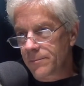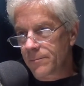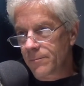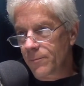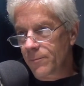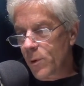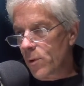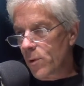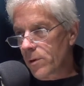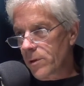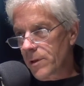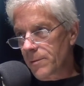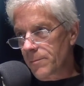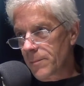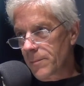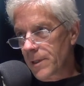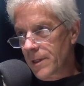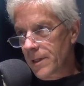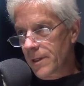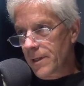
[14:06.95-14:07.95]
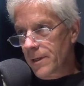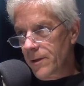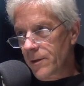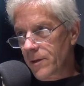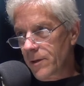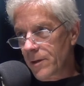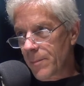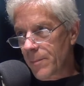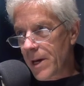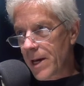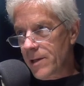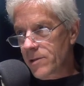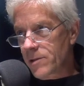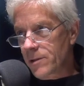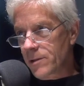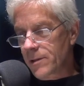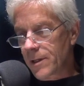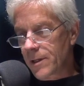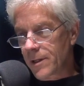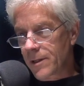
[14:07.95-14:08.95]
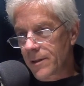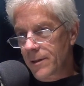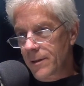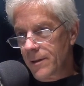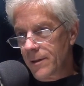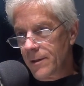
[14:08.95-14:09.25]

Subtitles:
boredom, you can imagine the